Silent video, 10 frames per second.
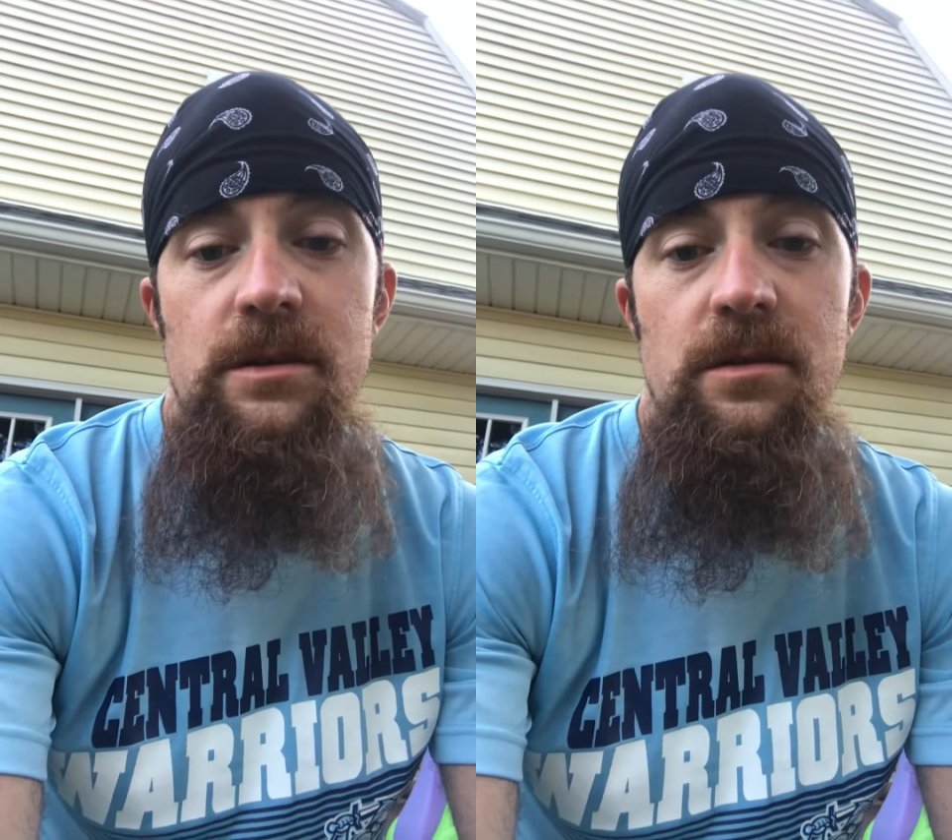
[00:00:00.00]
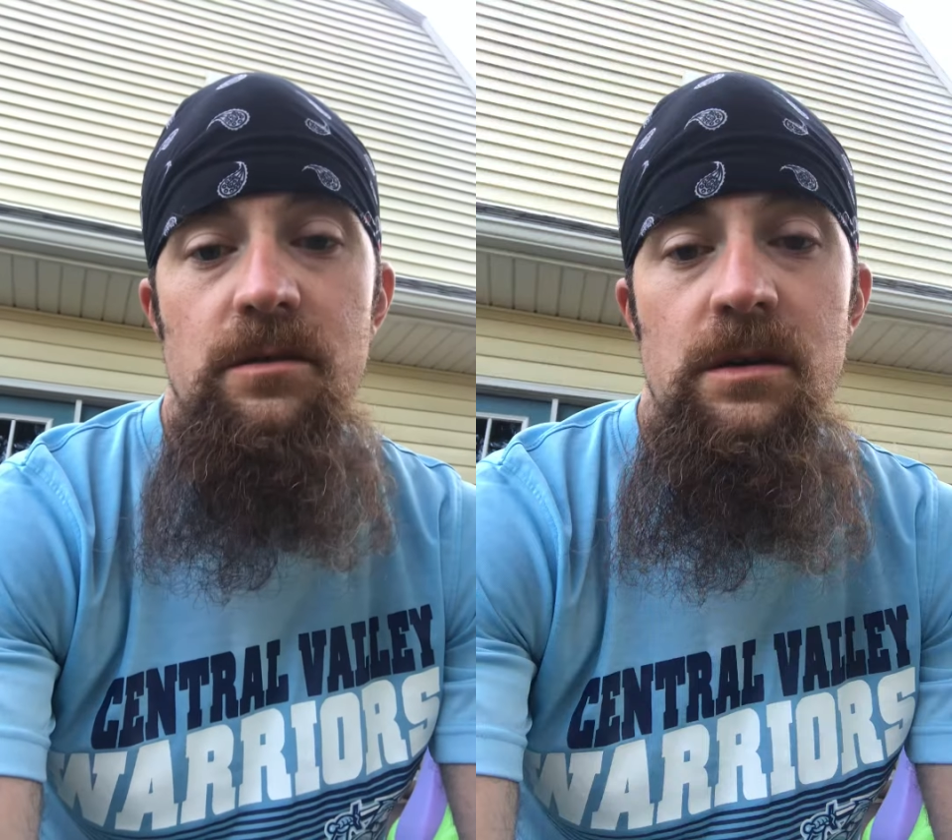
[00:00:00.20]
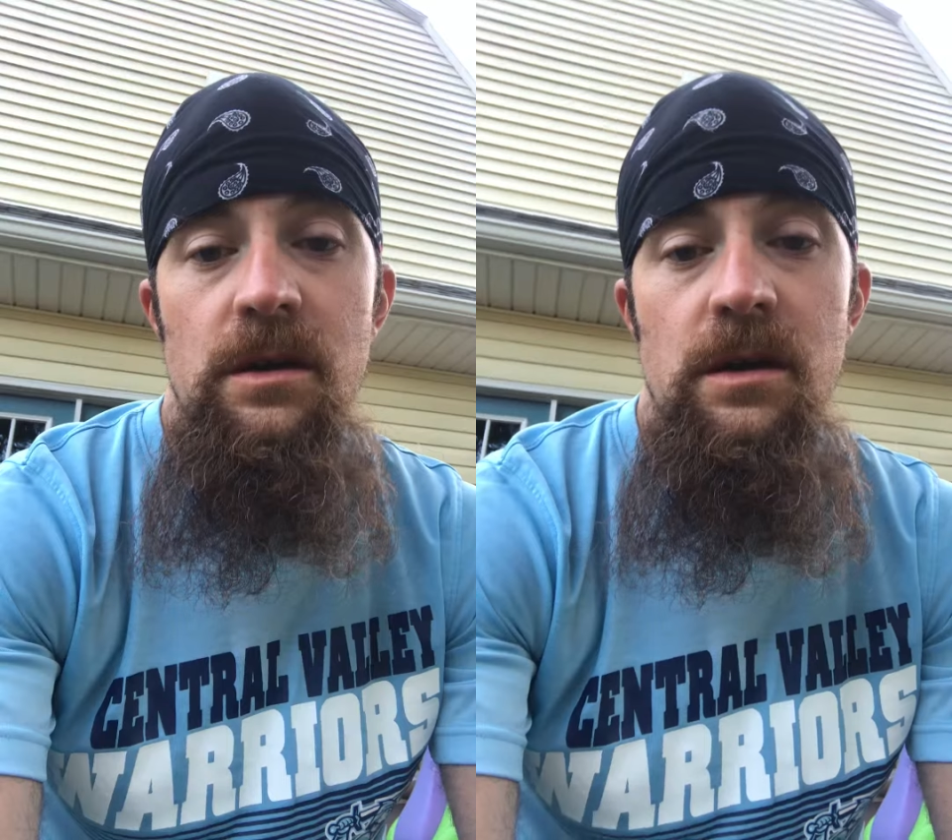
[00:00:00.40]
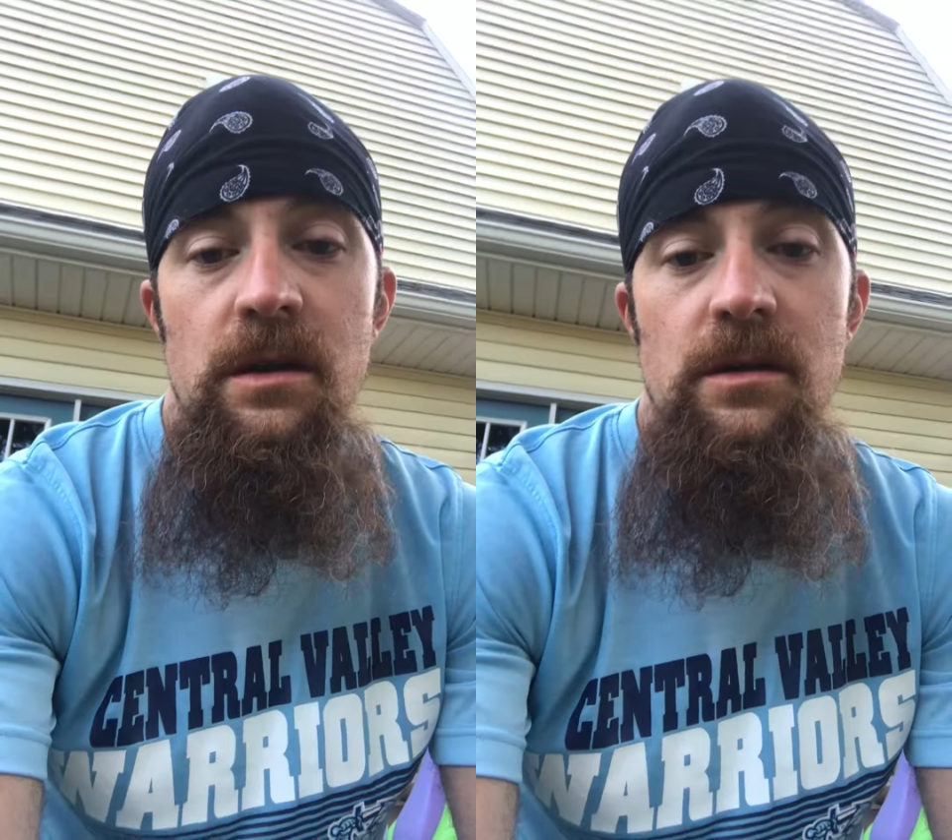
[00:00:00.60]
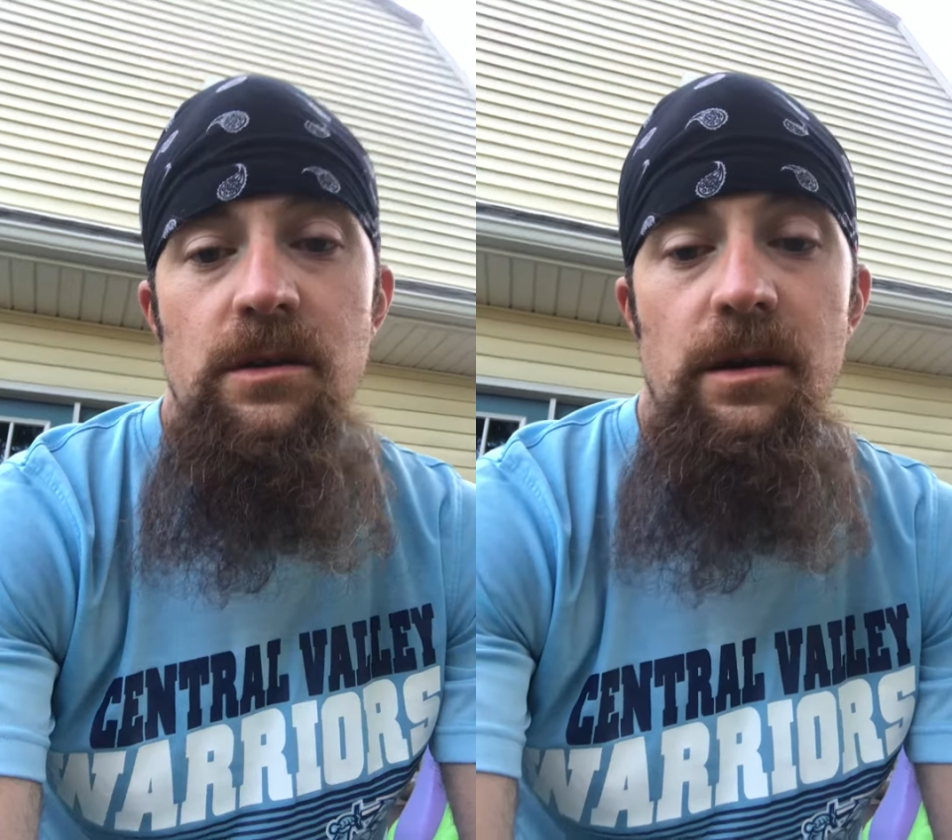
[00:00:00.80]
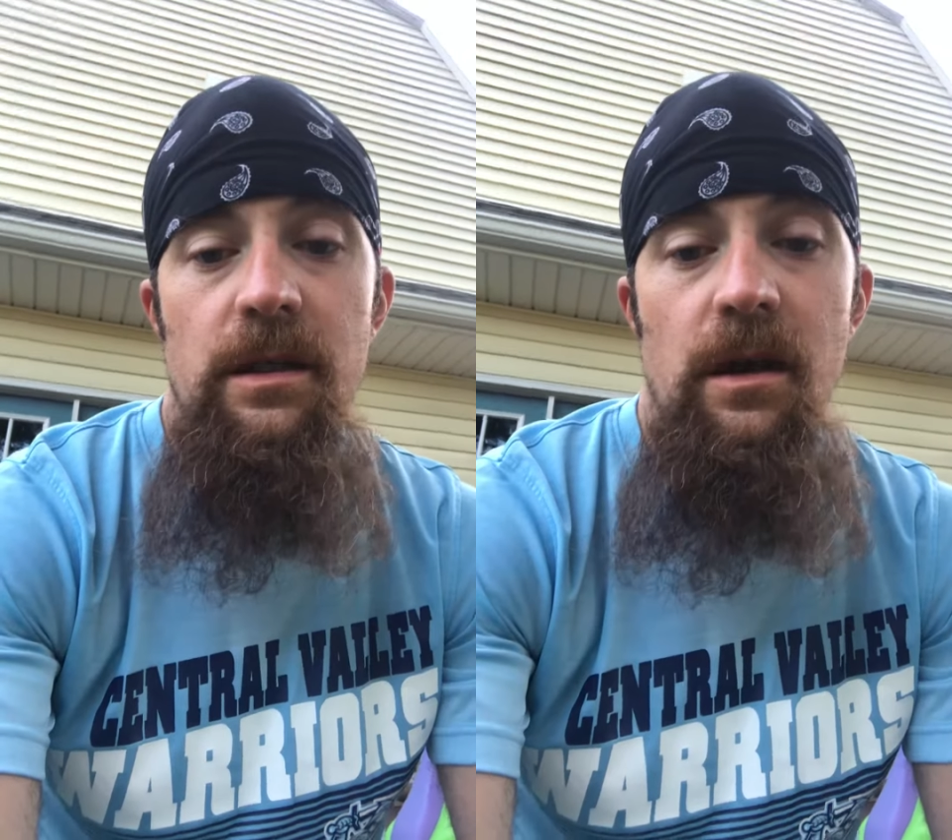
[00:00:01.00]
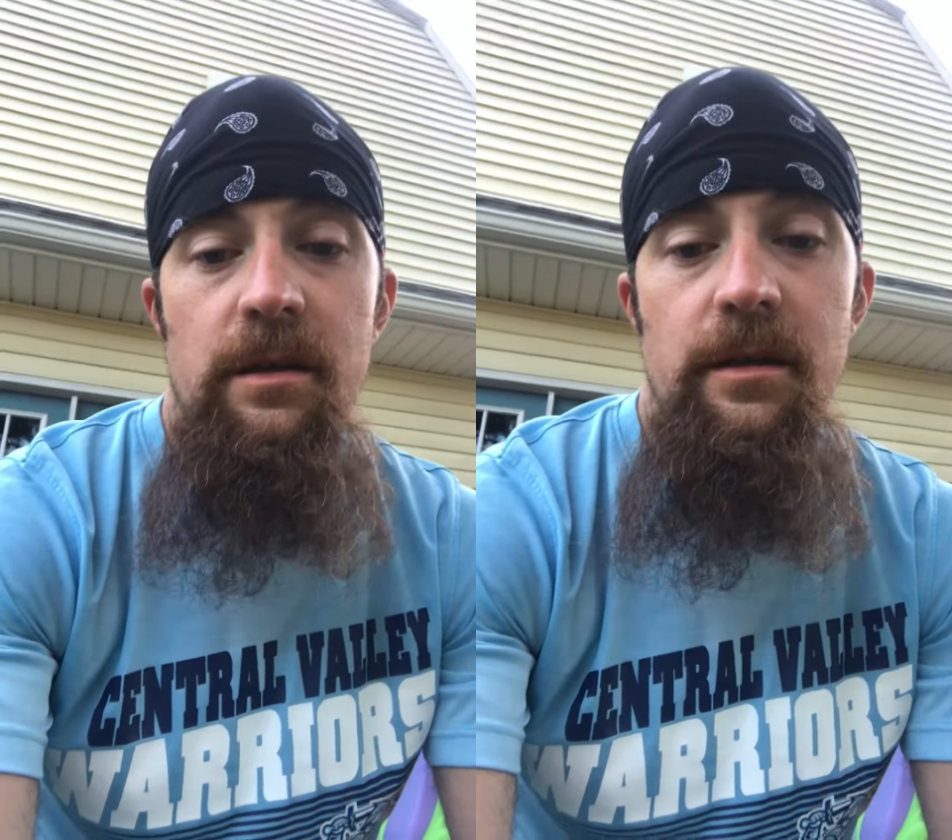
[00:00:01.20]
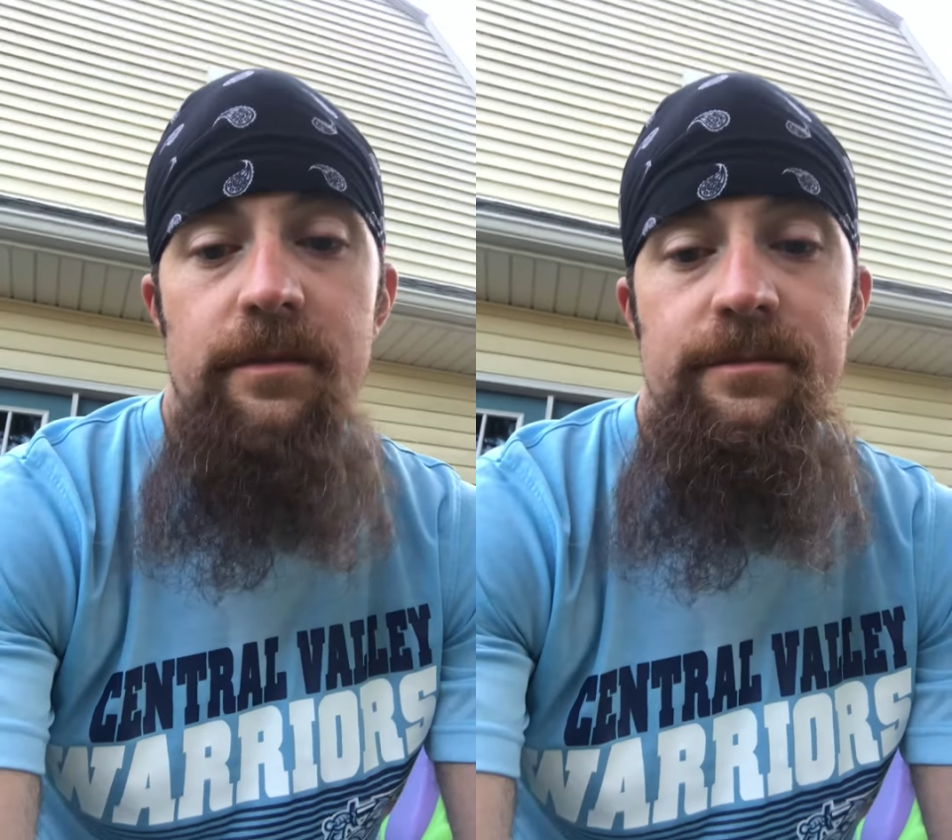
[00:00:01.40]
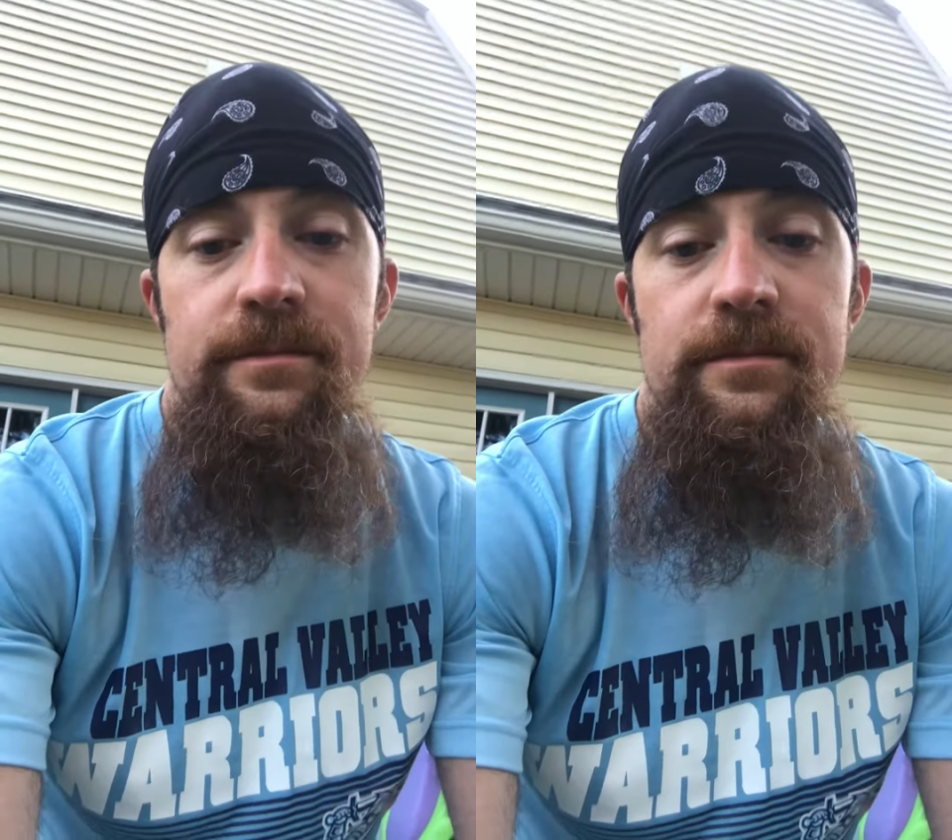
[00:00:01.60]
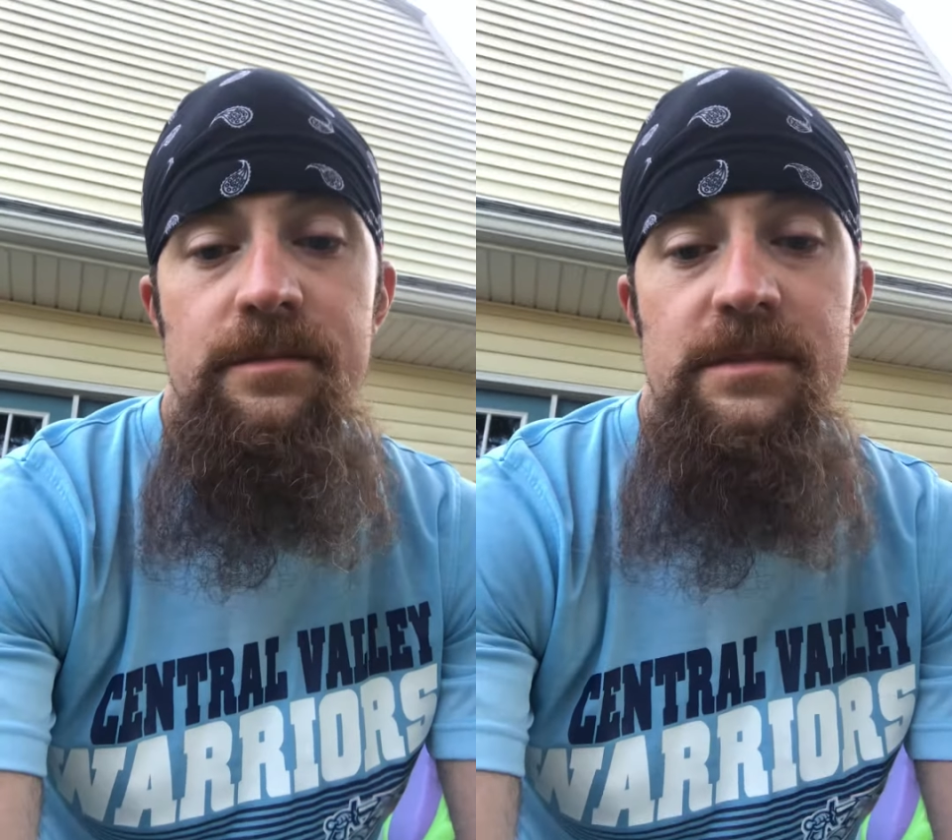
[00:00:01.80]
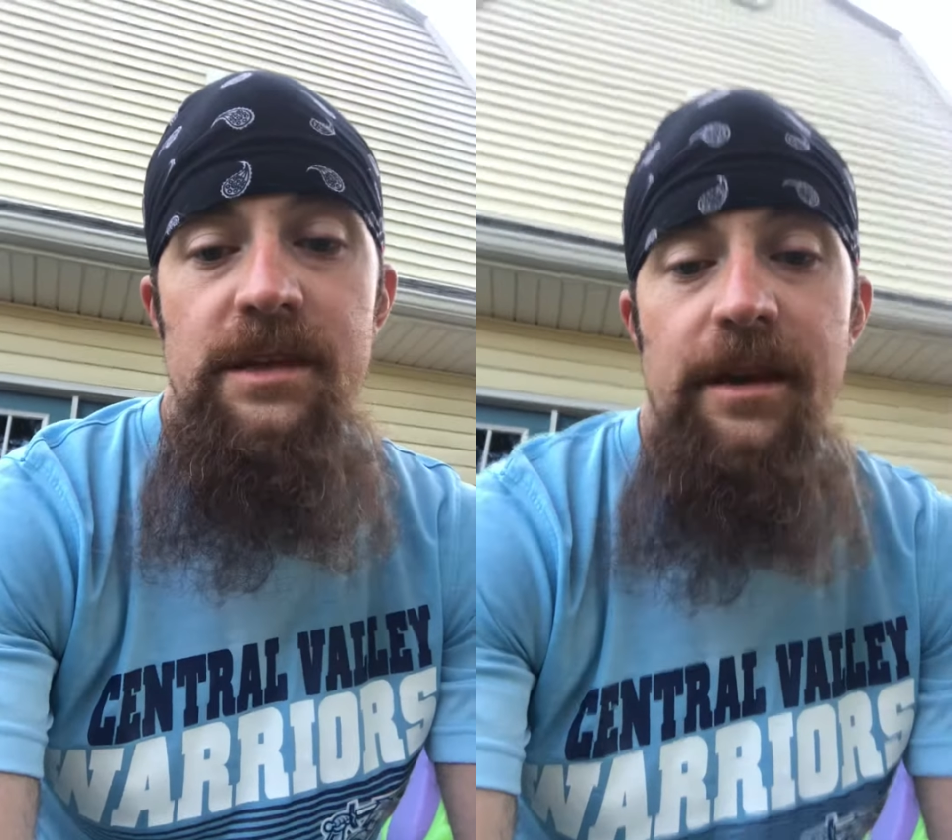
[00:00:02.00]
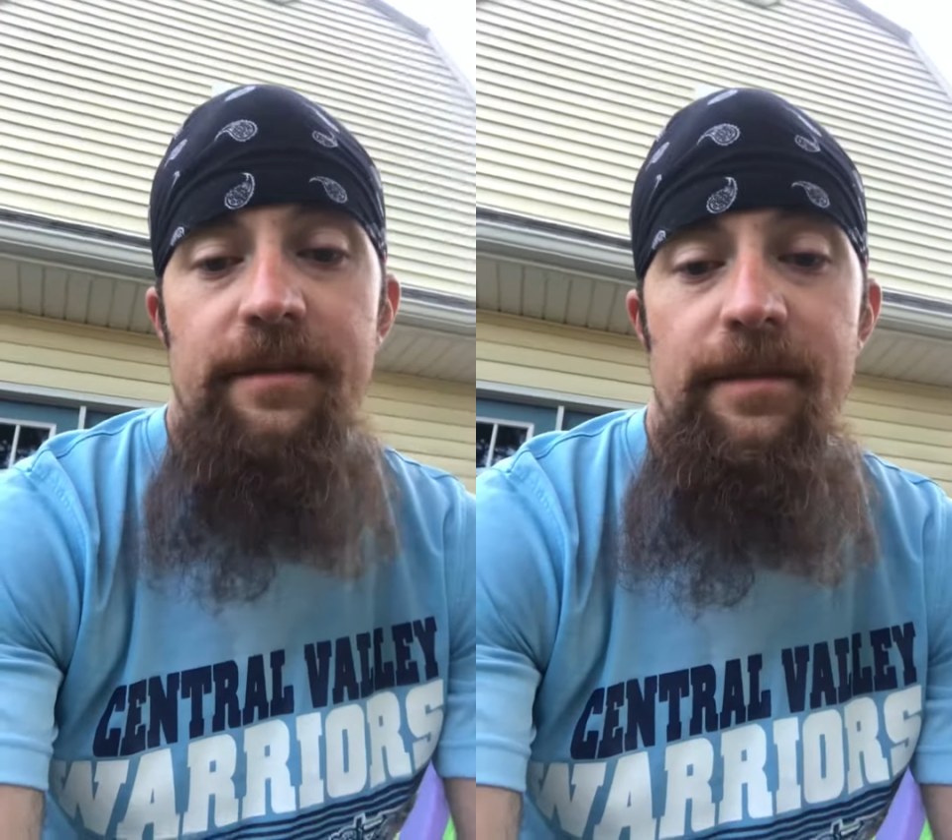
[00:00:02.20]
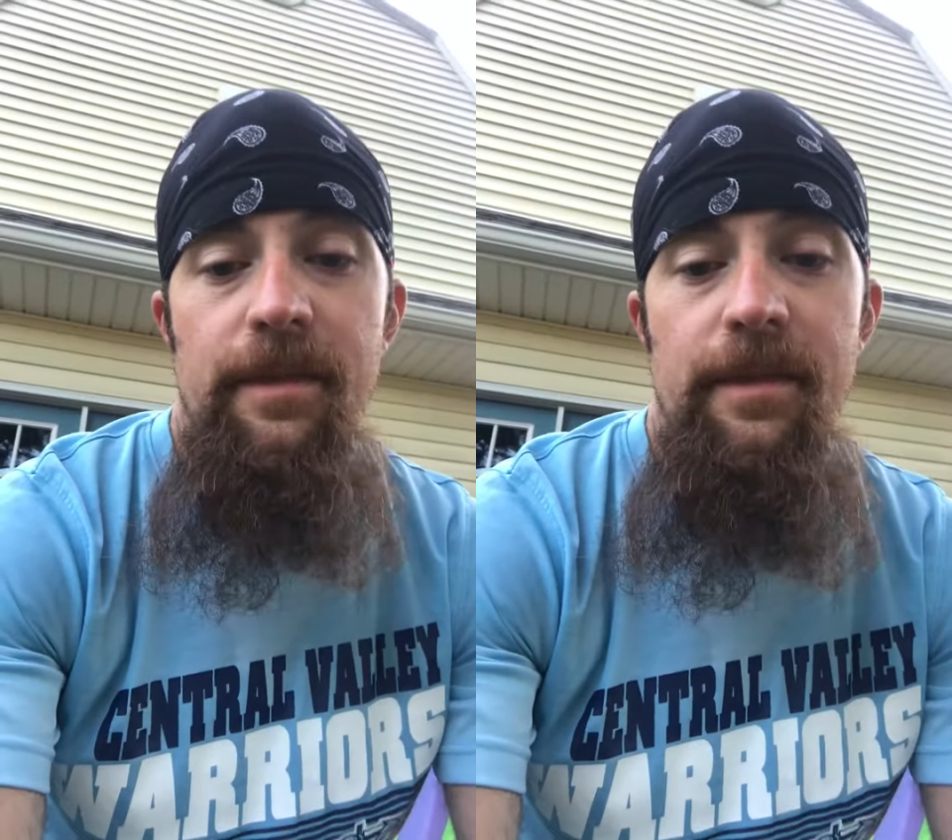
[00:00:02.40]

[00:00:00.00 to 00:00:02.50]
So let's go get in the hot tub. See ya.